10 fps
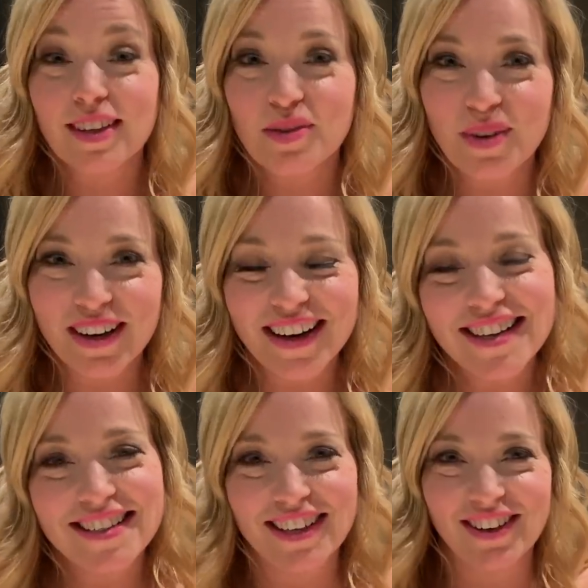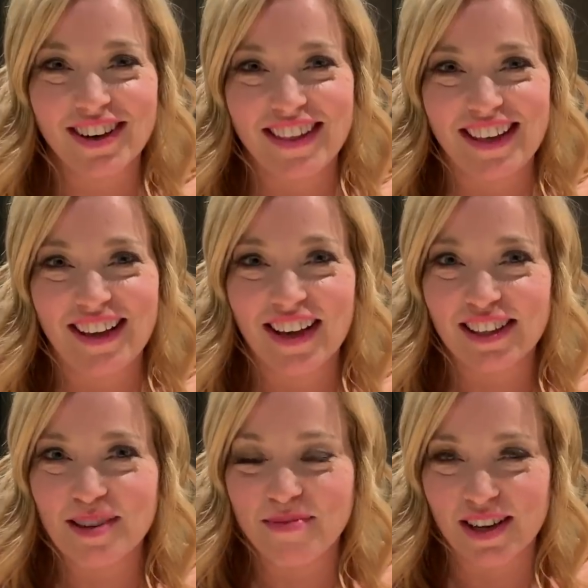We're at dinner in the Yacht
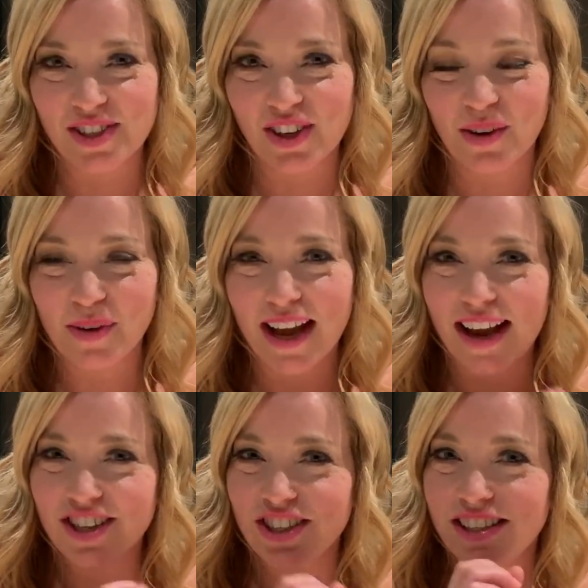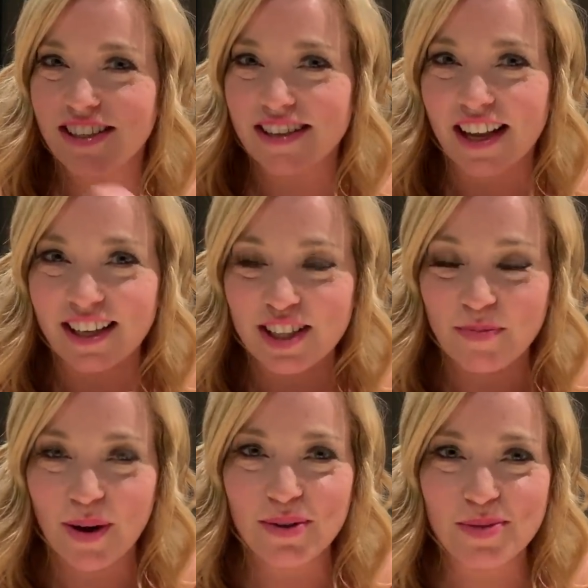Club restaurant. We actually decided to
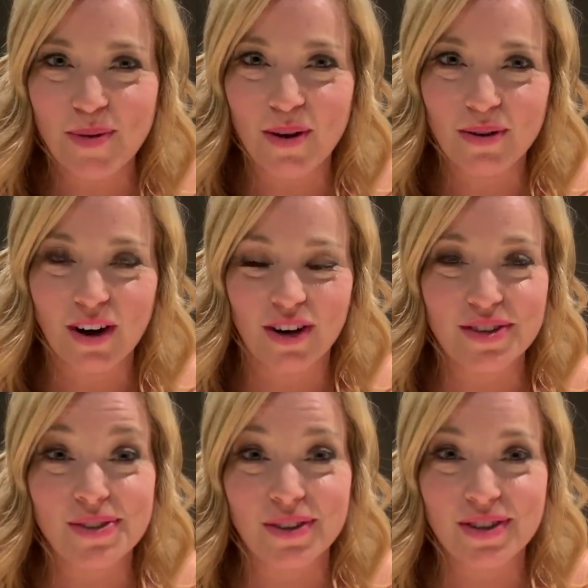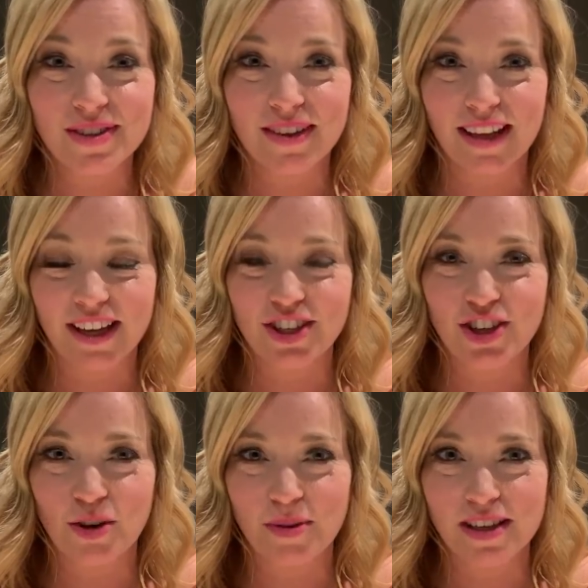postpone our Cirque du Soleil
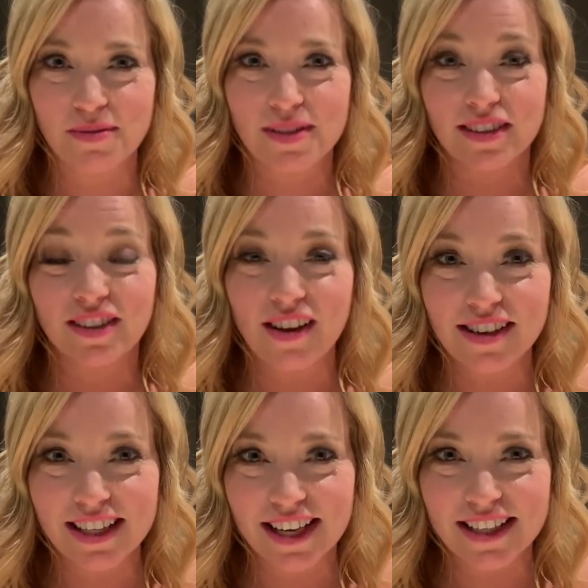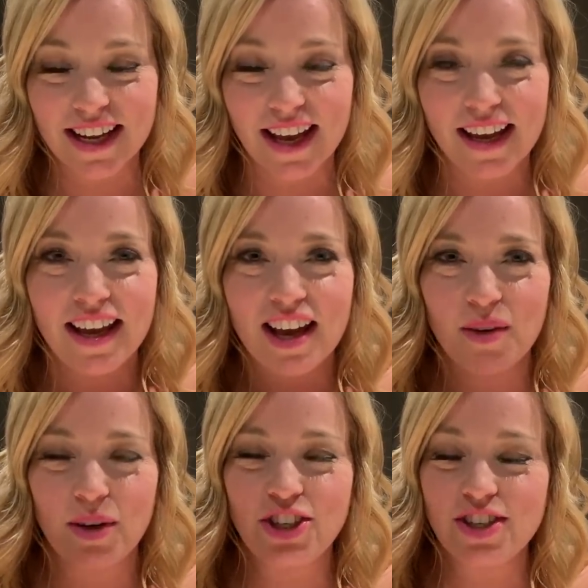show because it was a long day today.
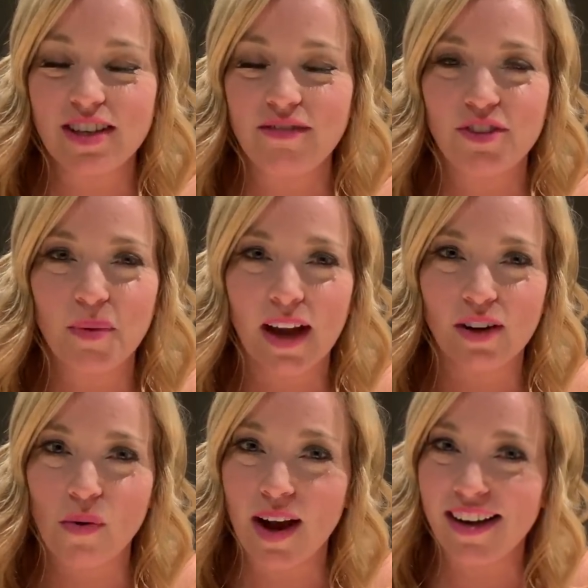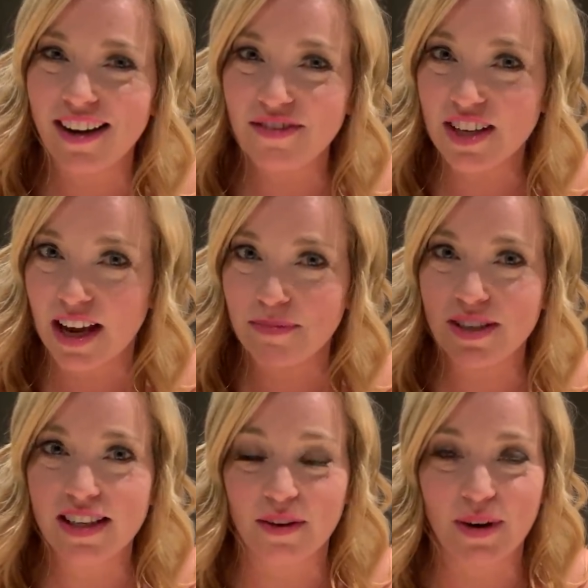We just didn't feel we had quite enough time
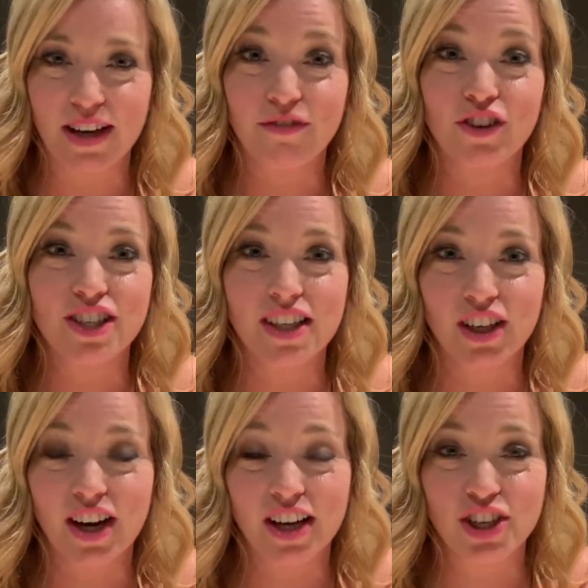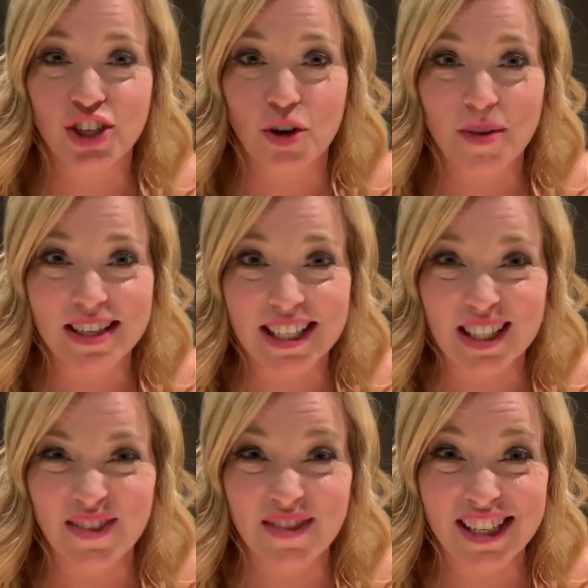to get ready for dinner and a show by
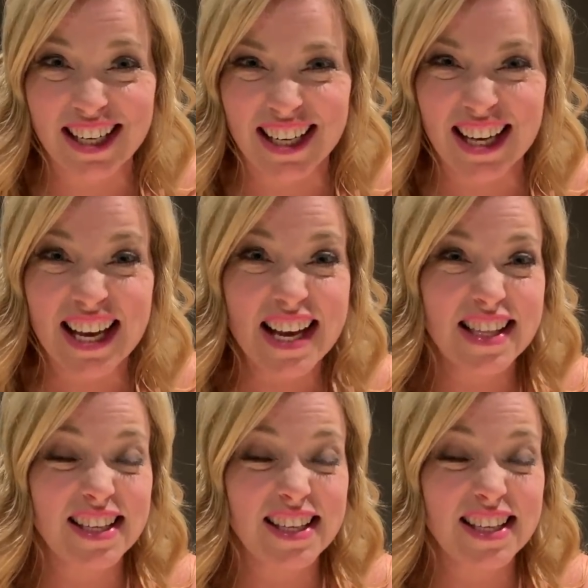6:15.